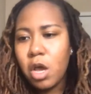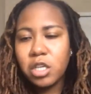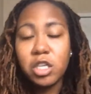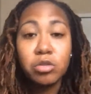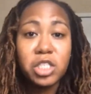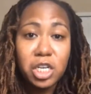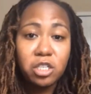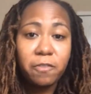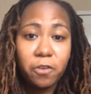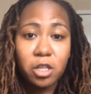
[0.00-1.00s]
So Teaching
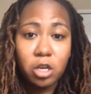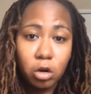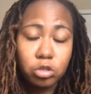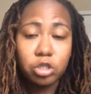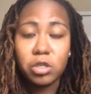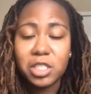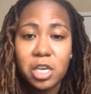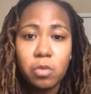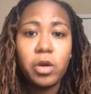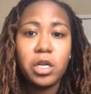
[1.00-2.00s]
for the Culture is
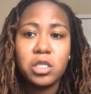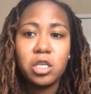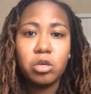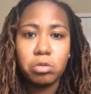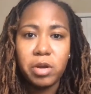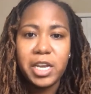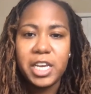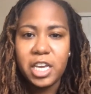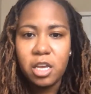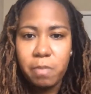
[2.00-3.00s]
getting ready to create
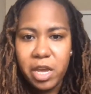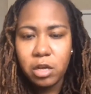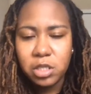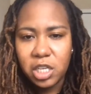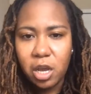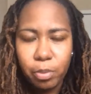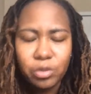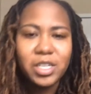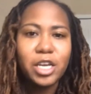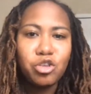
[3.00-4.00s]
email samples
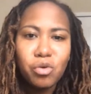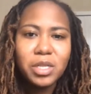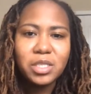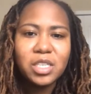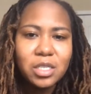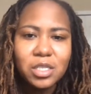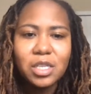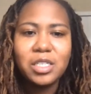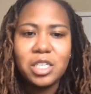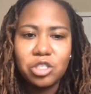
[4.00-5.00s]
that you can send to the
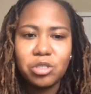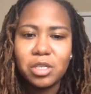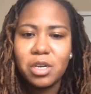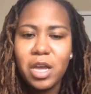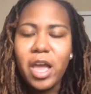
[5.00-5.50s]
district,